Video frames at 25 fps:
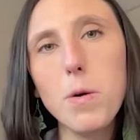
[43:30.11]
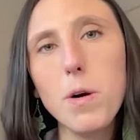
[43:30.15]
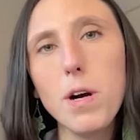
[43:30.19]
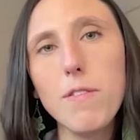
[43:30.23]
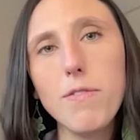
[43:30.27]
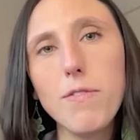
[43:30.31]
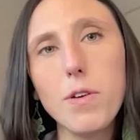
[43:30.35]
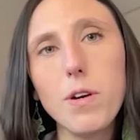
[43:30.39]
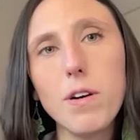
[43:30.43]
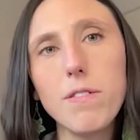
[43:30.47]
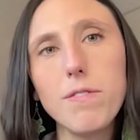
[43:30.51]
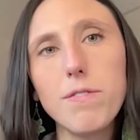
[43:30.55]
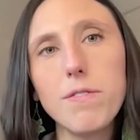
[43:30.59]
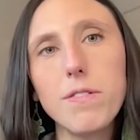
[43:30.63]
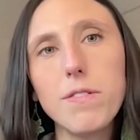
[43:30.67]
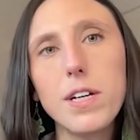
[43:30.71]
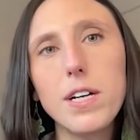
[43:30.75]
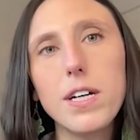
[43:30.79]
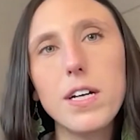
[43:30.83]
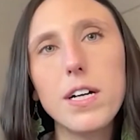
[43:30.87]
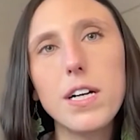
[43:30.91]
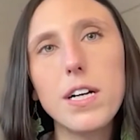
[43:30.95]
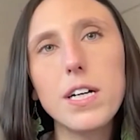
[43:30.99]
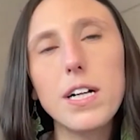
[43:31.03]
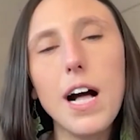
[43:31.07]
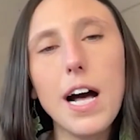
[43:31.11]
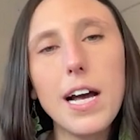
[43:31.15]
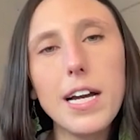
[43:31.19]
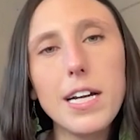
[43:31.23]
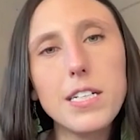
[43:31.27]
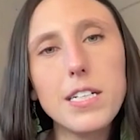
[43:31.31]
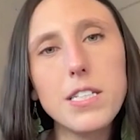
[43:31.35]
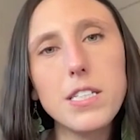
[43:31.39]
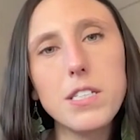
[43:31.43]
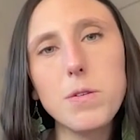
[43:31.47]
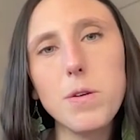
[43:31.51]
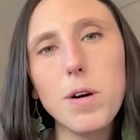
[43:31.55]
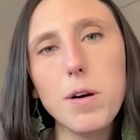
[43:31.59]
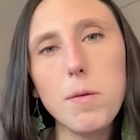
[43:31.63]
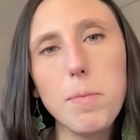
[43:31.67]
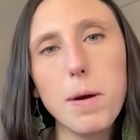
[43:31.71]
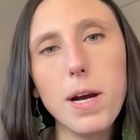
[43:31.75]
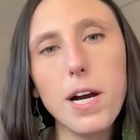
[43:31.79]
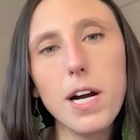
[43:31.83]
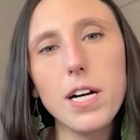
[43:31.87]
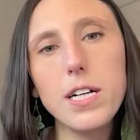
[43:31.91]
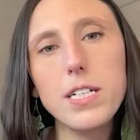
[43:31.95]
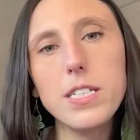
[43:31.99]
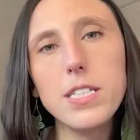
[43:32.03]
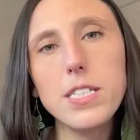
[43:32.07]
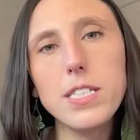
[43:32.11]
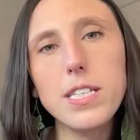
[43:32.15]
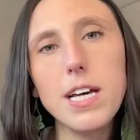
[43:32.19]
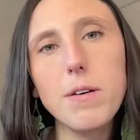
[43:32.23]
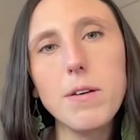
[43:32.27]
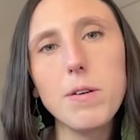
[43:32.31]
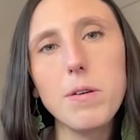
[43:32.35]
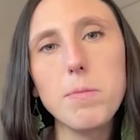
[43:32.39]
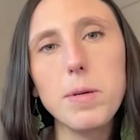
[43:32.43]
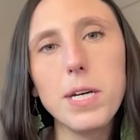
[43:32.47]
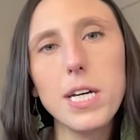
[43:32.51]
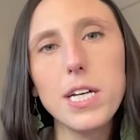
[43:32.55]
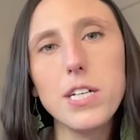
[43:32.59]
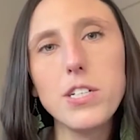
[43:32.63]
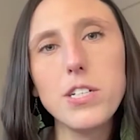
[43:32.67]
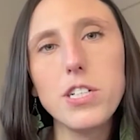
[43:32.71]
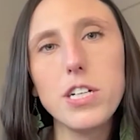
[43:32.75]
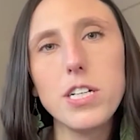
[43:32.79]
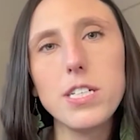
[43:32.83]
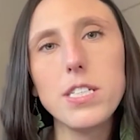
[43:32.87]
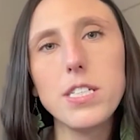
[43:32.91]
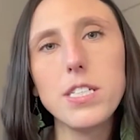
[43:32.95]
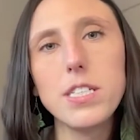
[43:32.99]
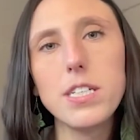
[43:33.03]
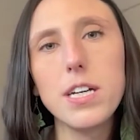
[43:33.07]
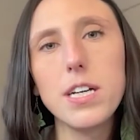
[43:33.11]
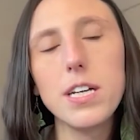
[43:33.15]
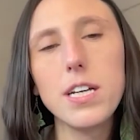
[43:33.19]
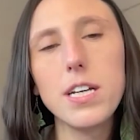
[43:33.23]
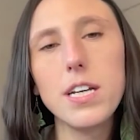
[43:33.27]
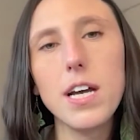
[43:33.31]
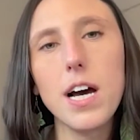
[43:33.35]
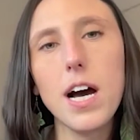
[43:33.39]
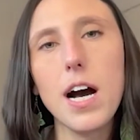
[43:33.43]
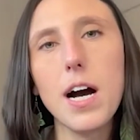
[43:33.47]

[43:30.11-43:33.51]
Or if you have clients who are parents that would be interested,